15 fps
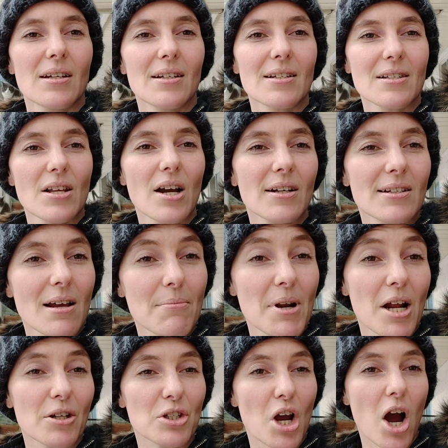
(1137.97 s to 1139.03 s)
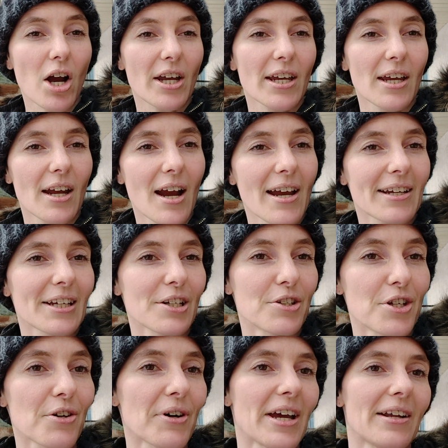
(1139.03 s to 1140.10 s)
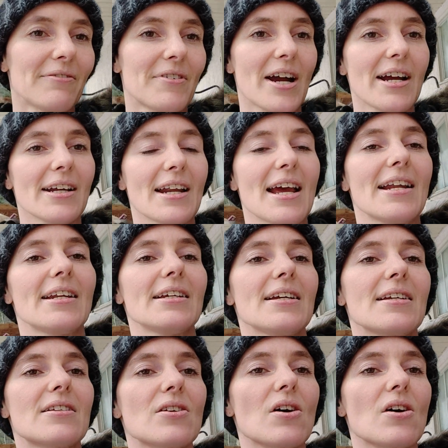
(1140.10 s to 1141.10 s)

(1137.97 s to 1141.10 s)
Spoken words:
as long as I'm not talking, I can do it, right? And it's